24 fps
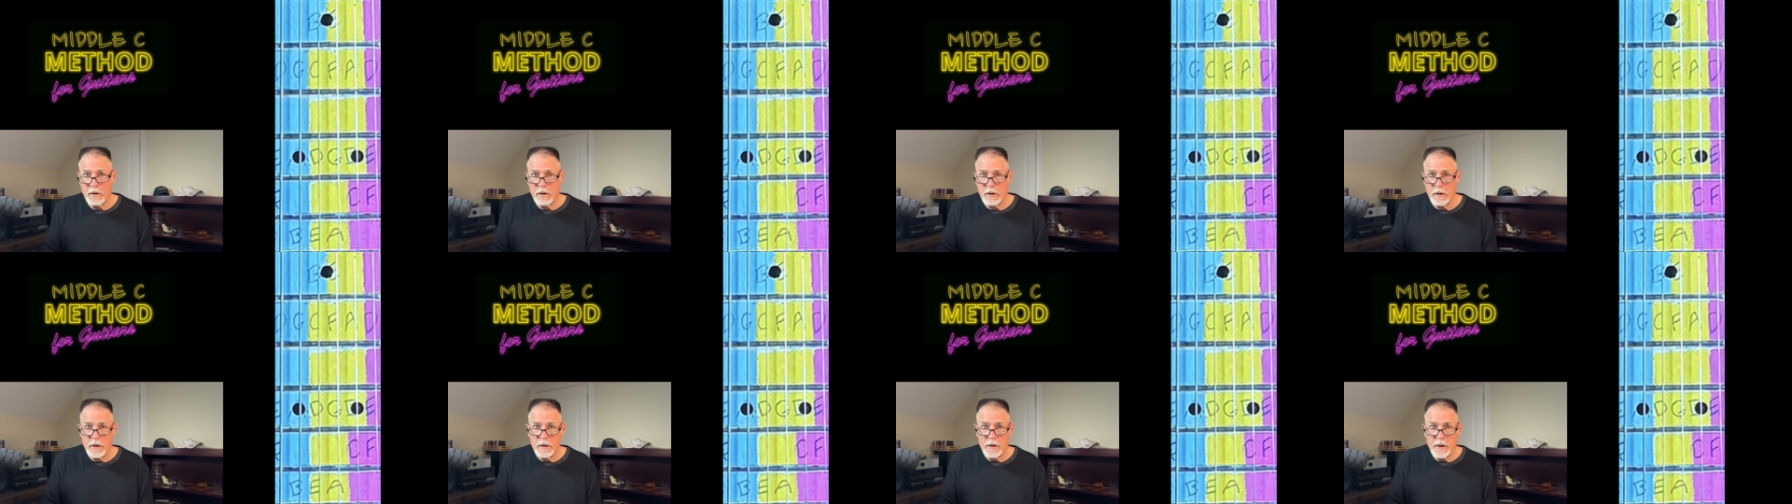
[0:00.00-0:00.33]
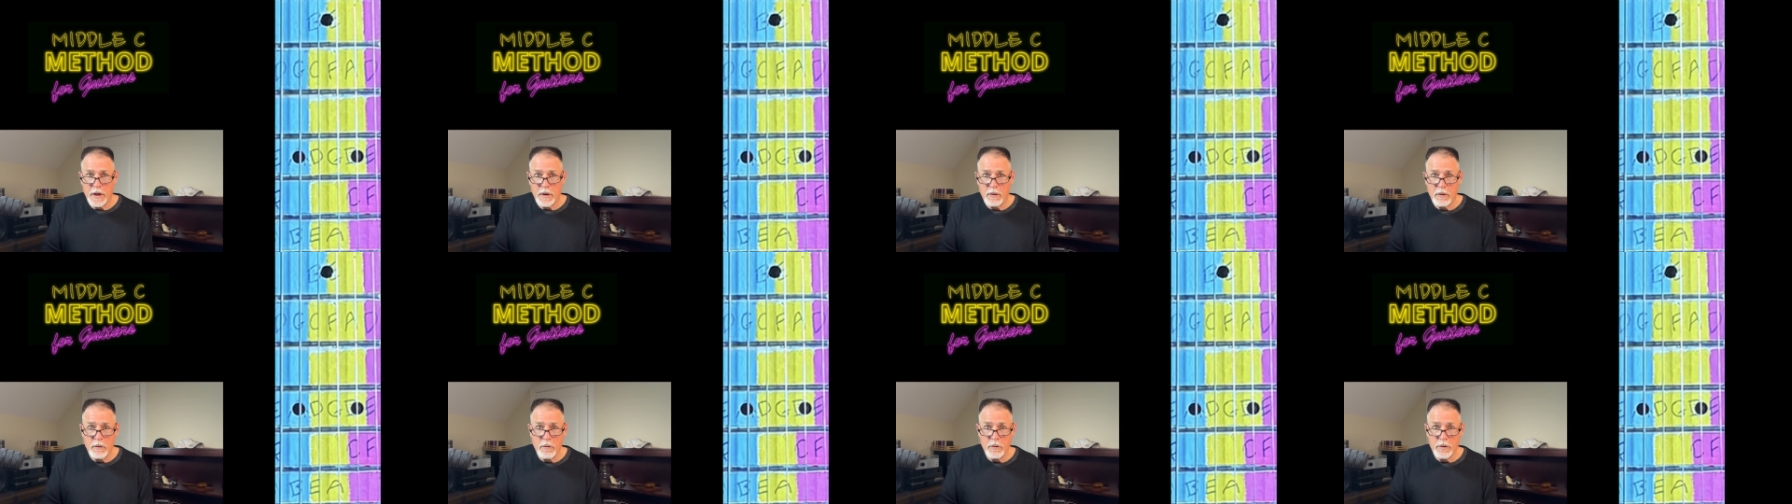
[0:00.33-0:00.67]

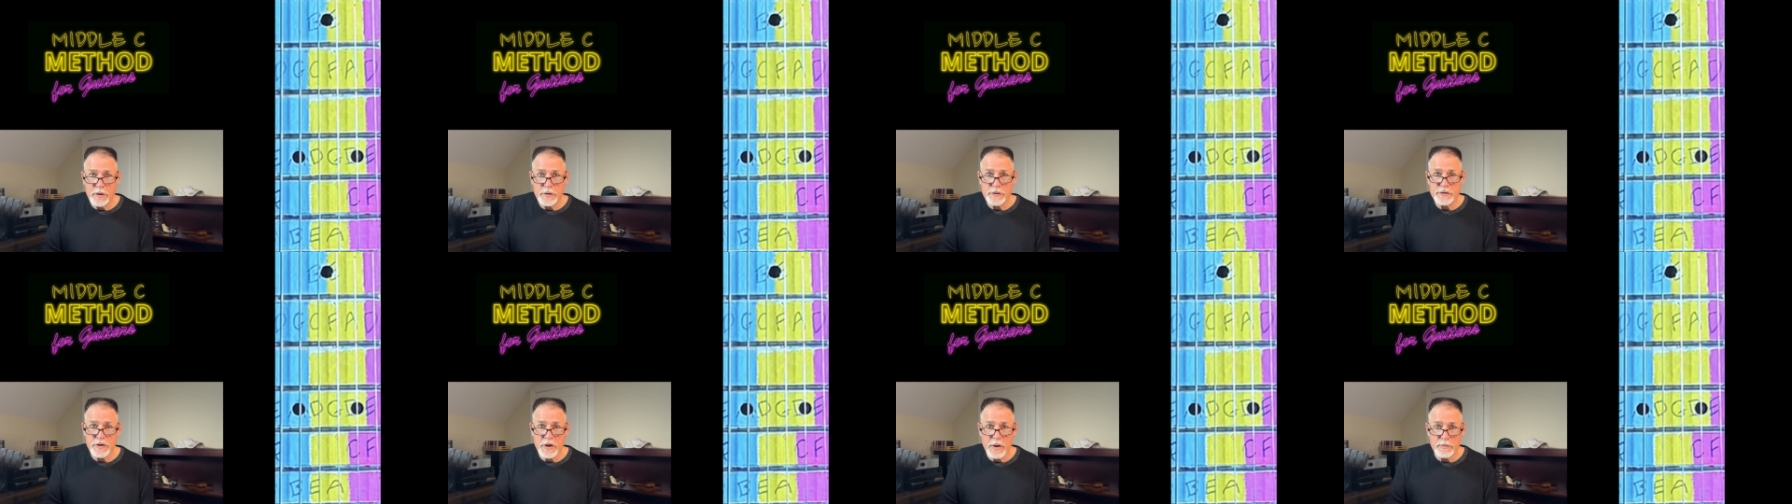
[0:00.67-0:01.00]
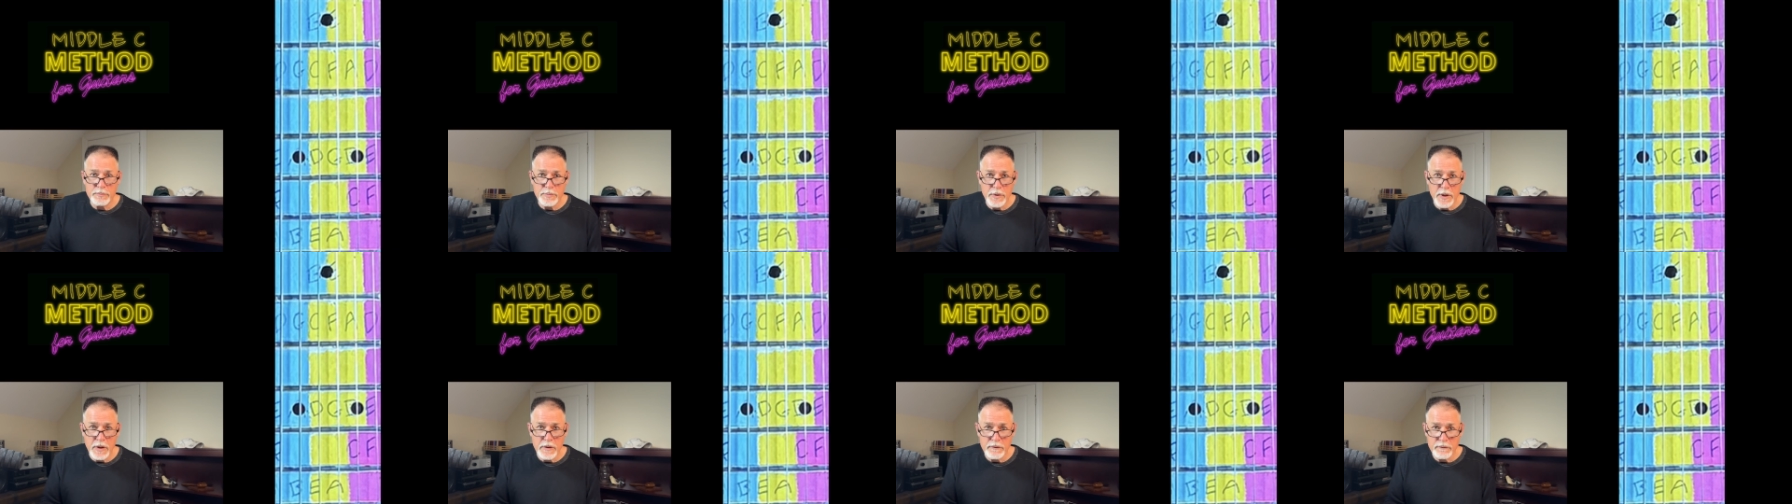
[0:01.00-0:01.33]
Now I want to
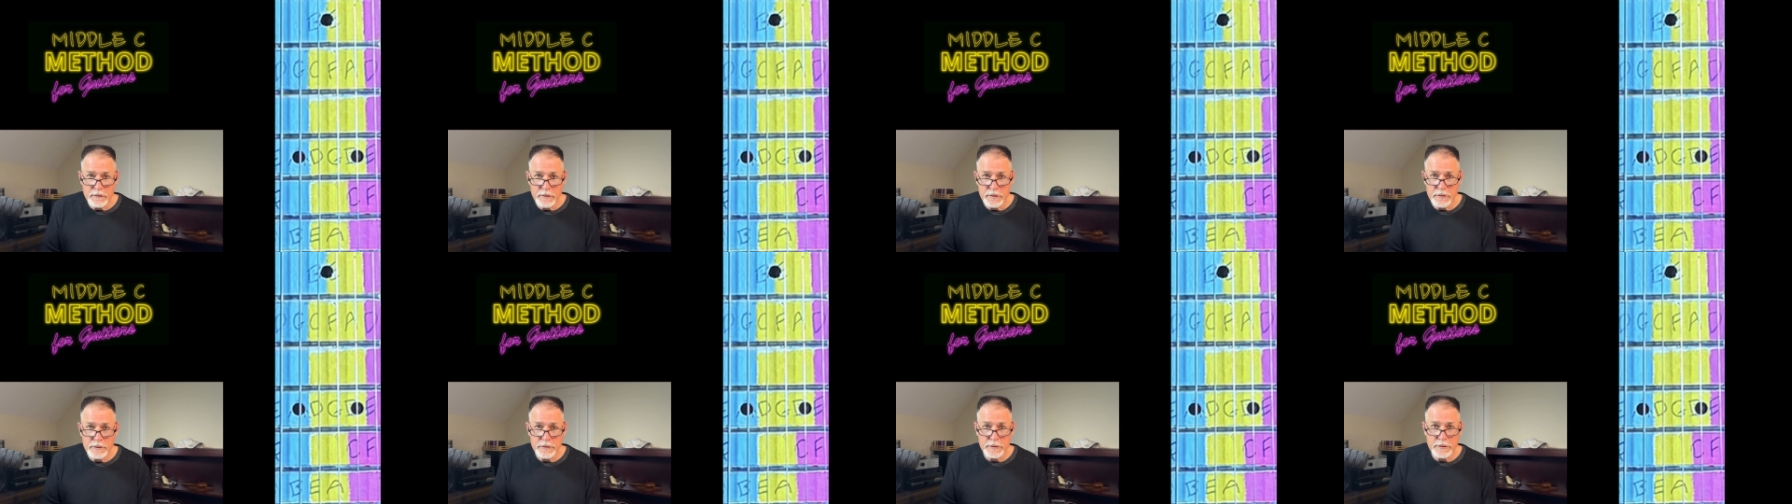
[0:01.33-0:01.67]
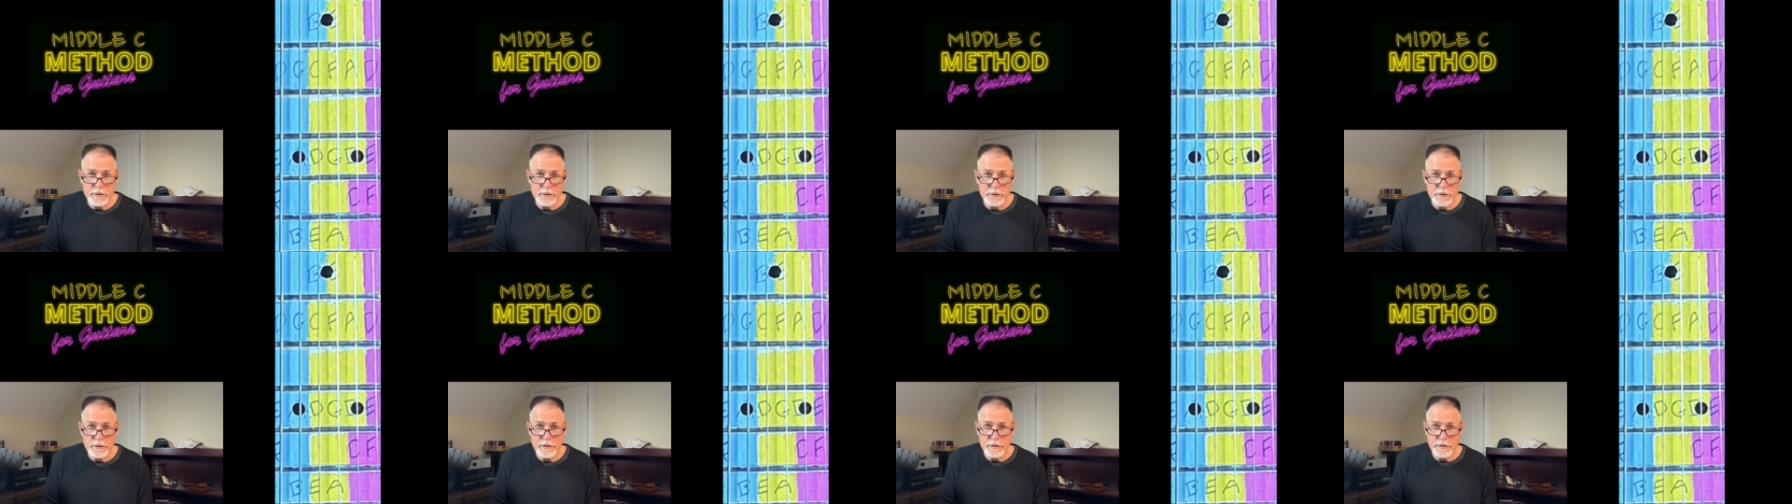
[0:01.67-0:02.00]
jump over
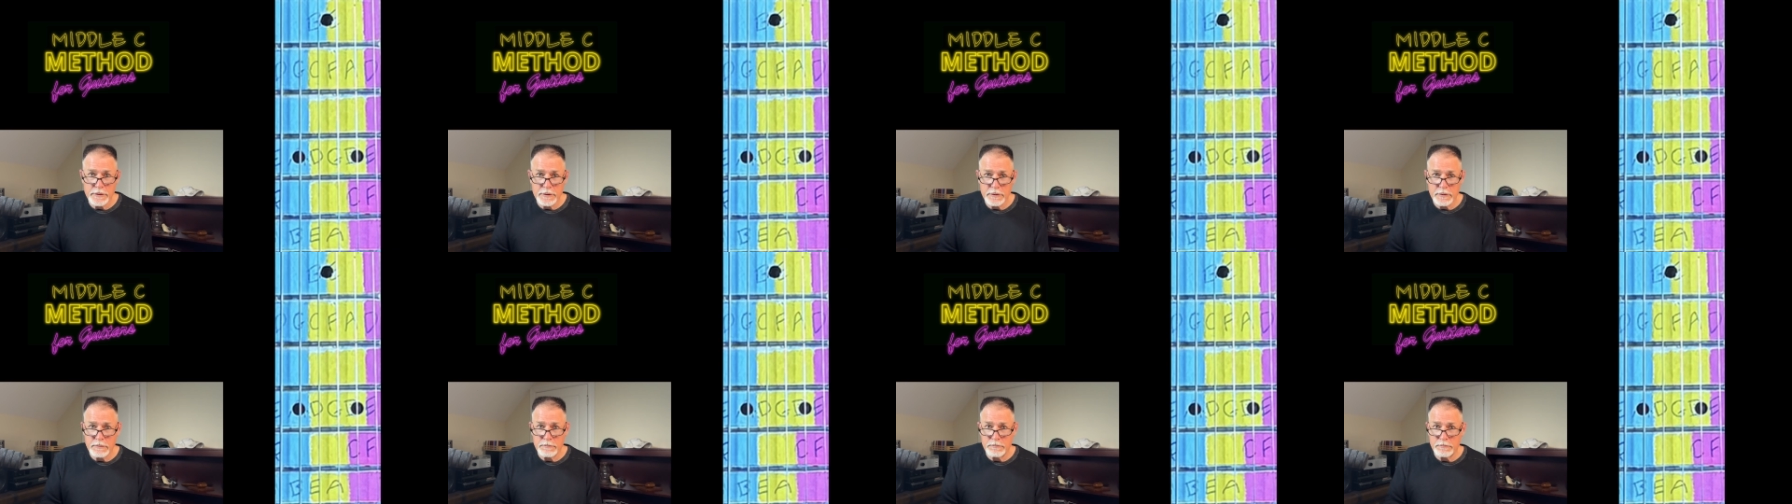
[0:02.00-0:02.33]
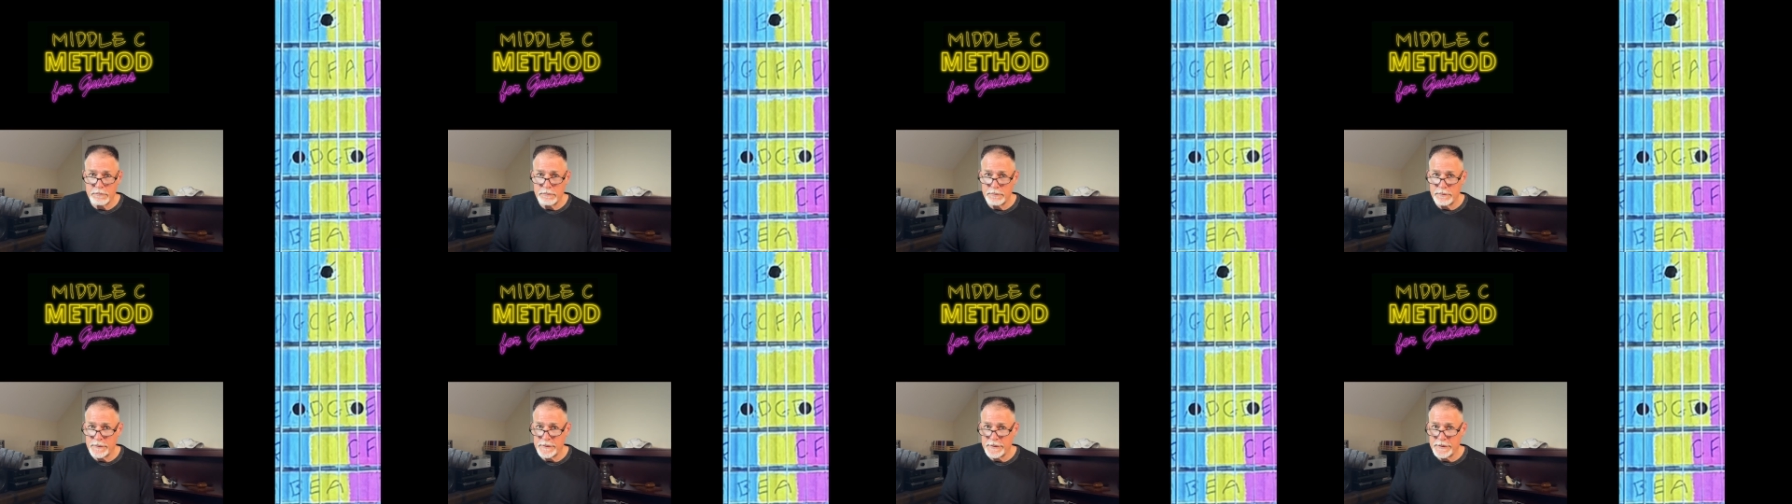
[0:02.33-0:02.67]
to the
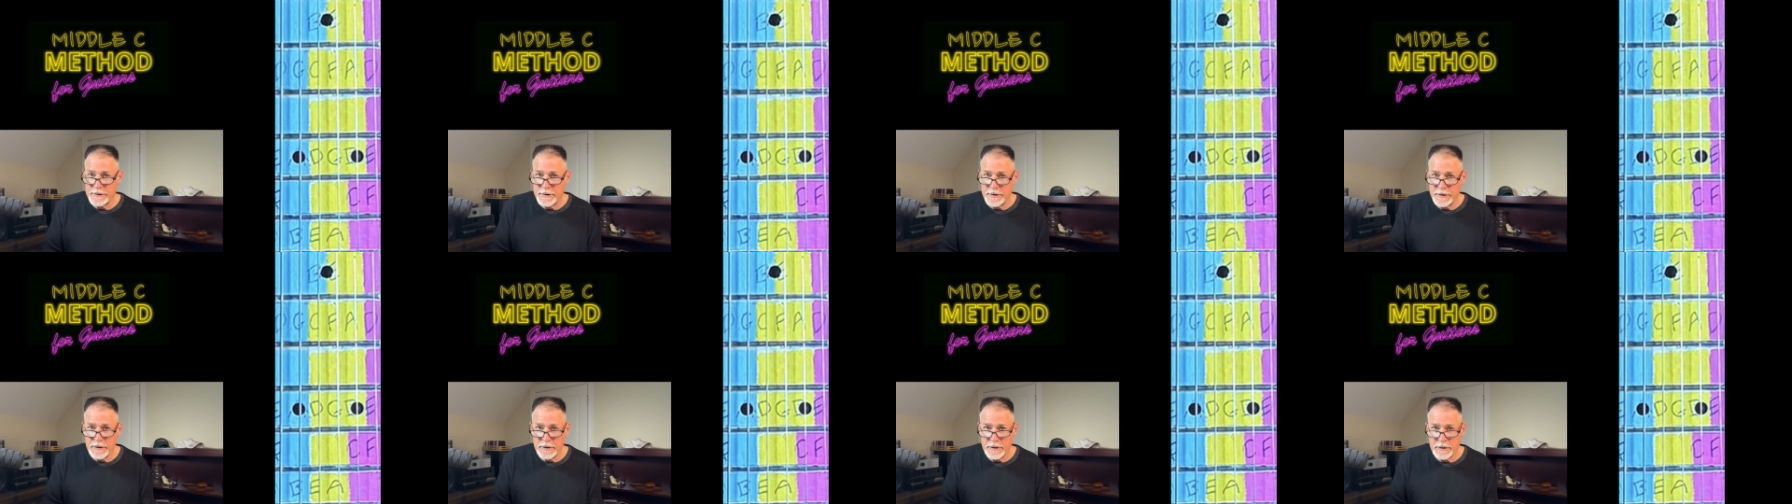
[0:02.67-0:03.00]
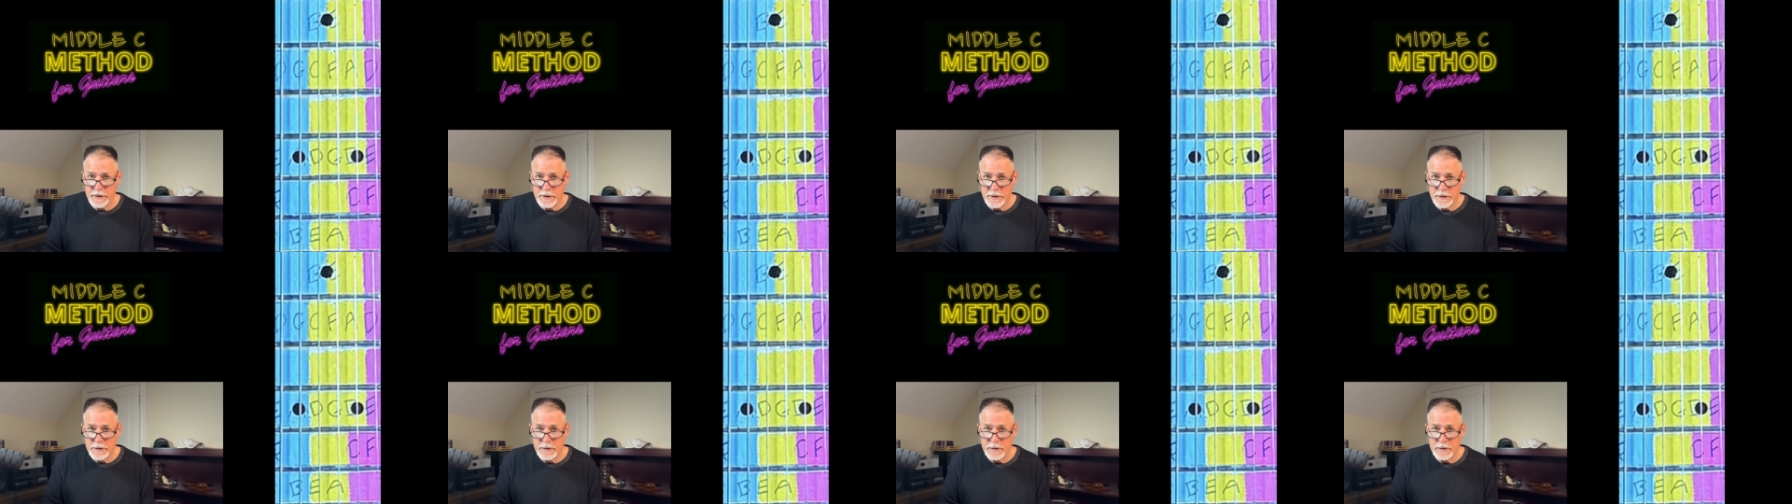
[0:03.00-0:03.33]

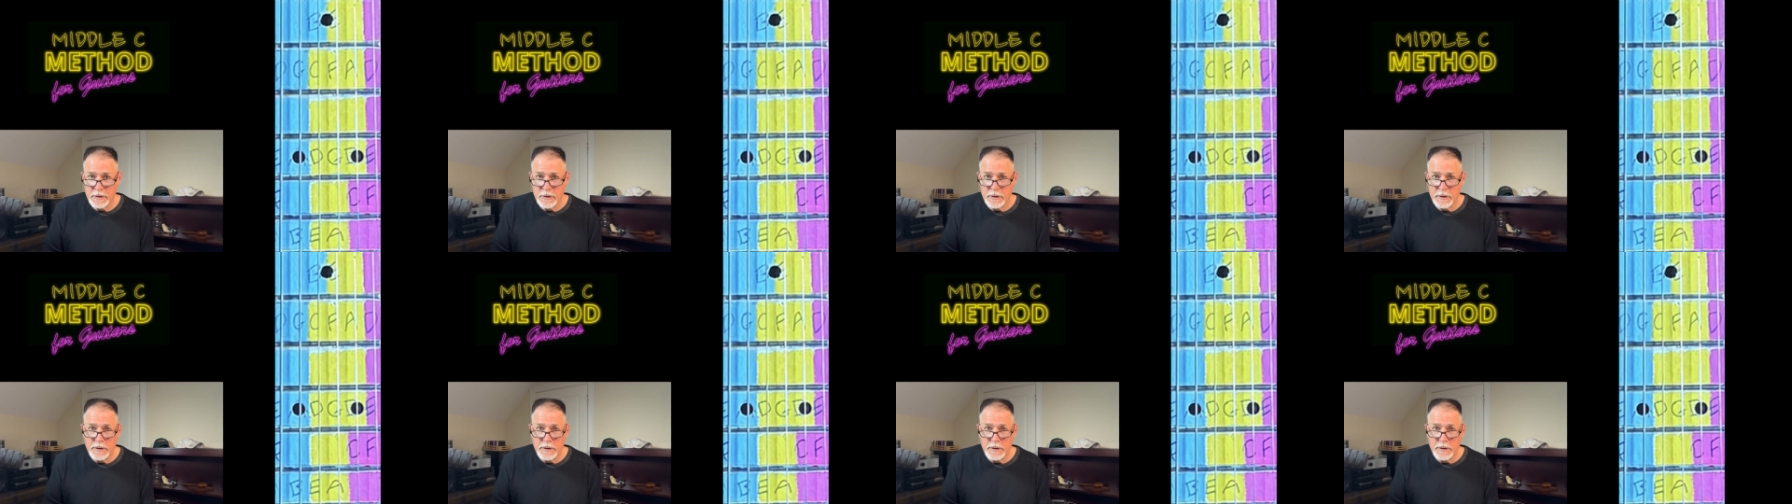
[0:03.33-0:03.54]
10,